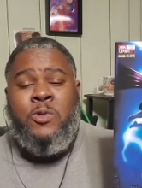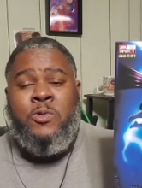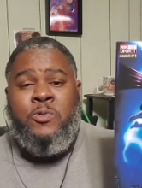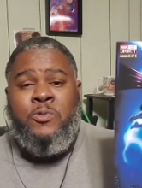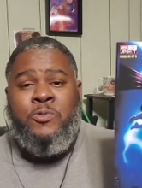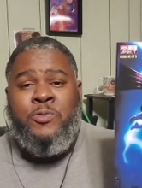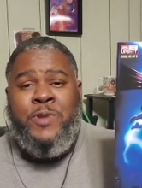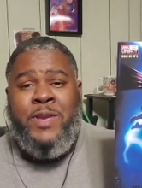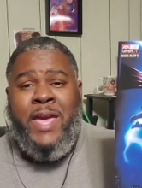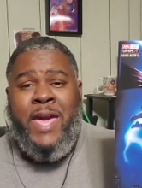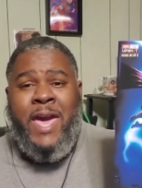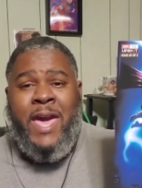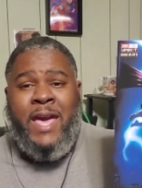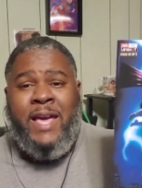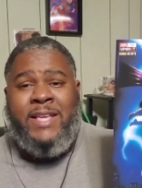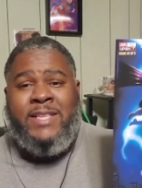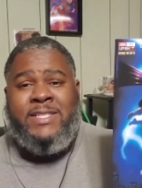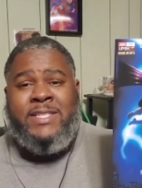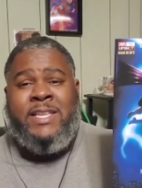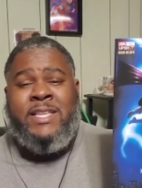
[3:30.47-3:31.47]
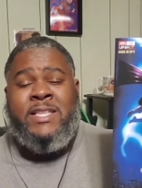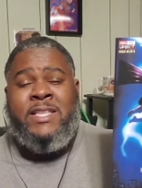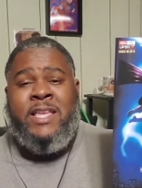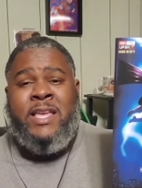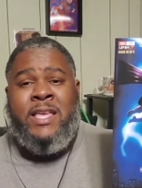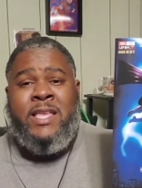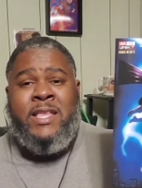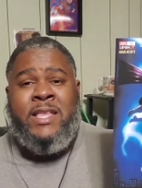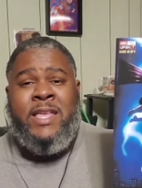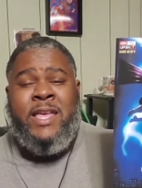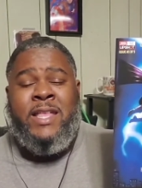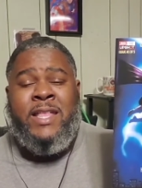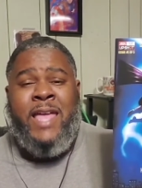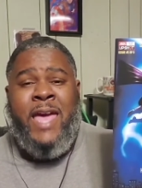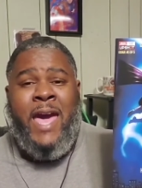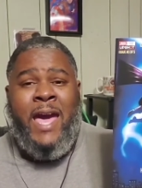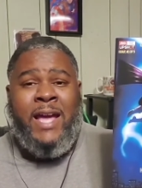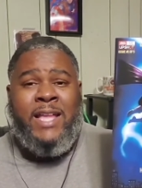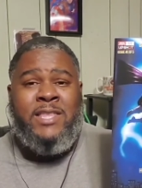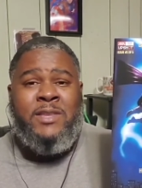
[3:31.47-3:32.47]
reacts and
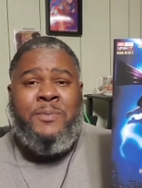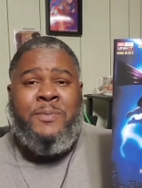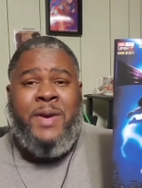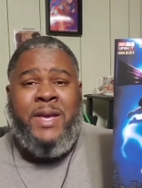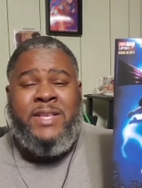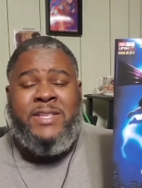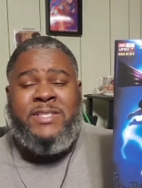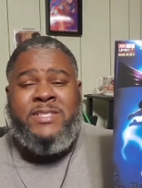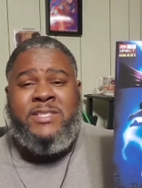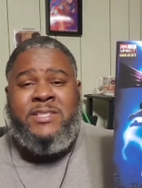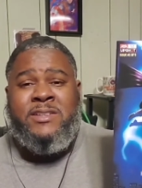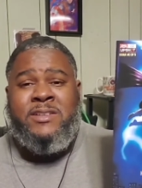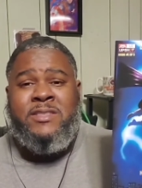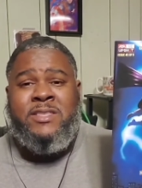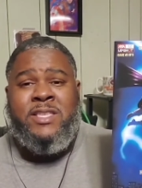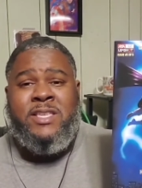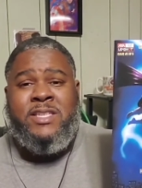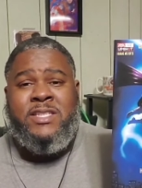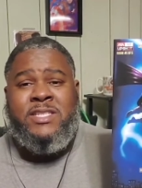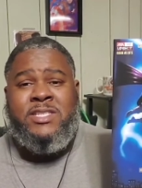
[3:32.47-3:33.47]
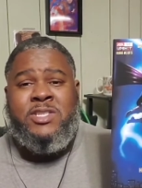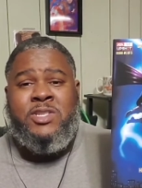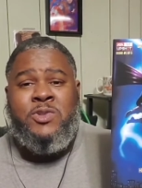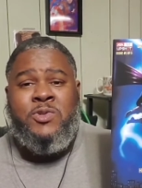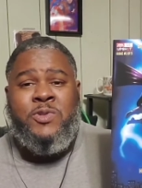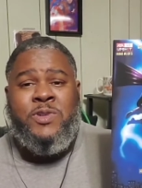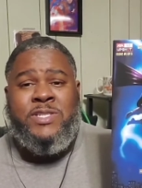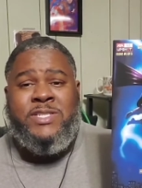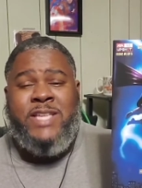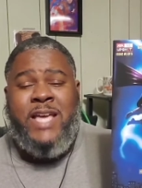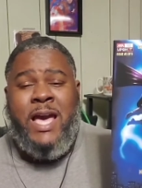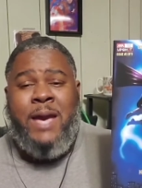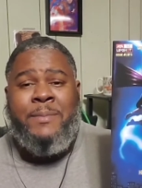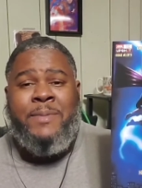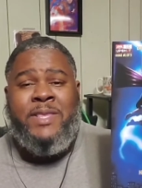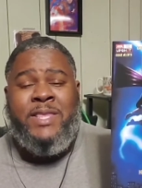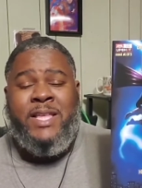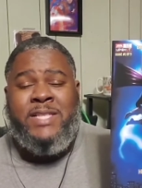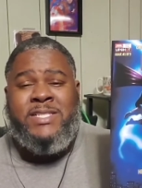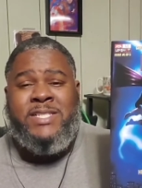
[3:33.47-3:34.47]
acclimates to this new
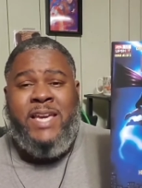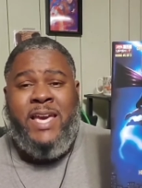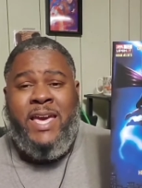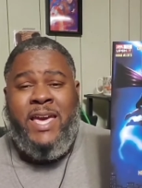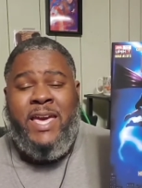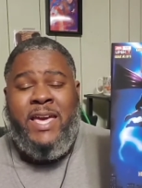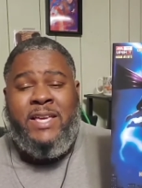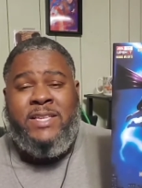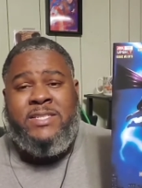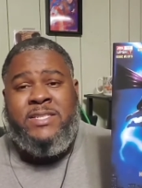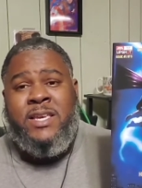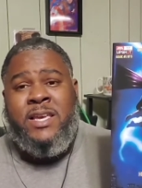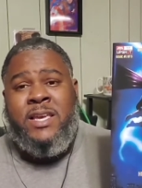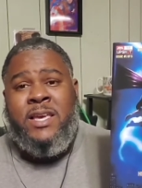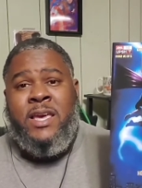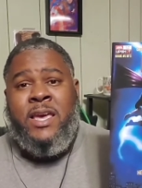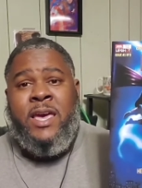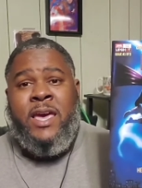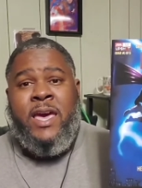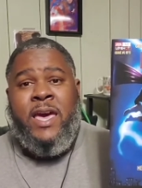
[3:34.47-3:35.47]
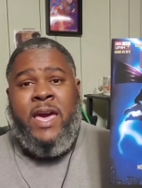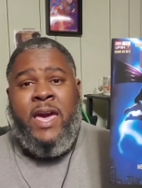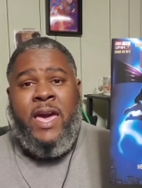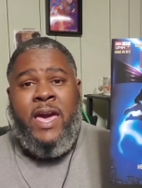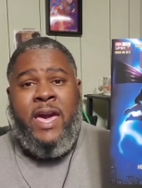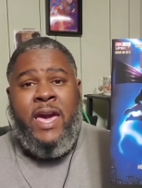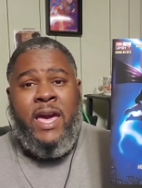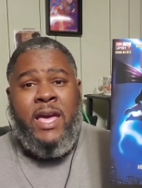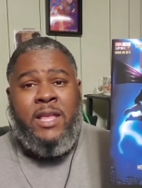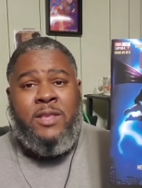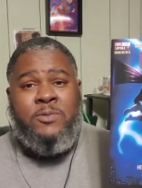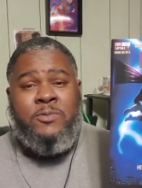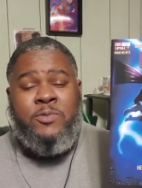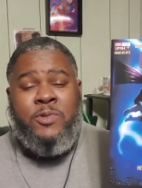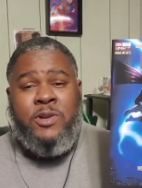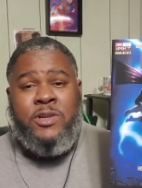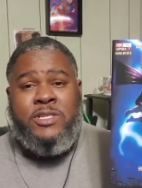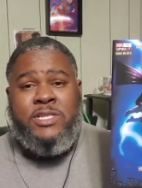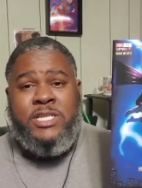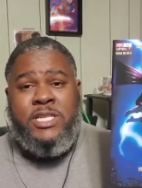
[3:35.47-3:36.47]
assignment that he has, and
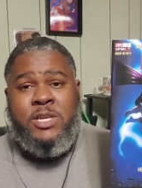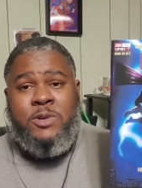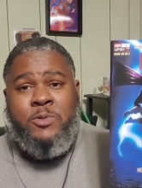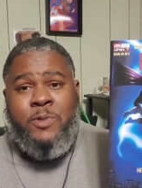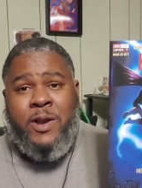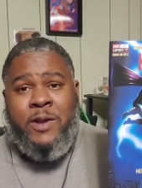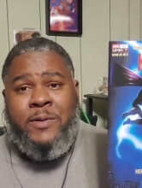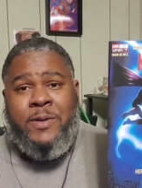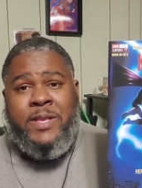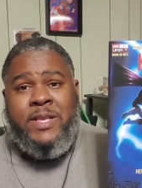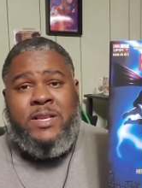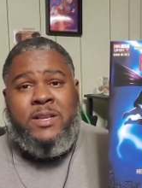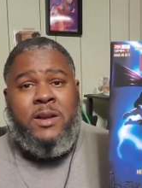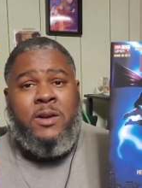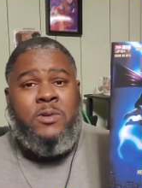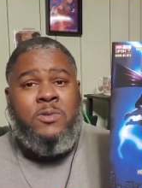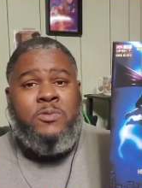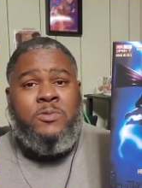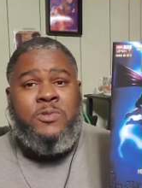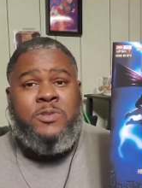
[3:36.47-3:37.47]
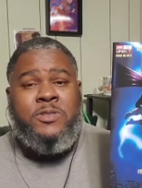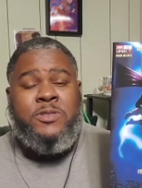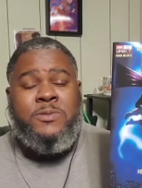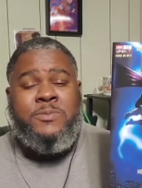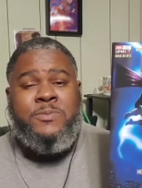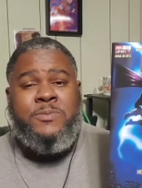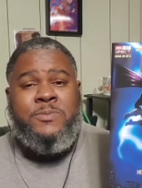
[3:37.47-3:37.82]
we'll see where it goes.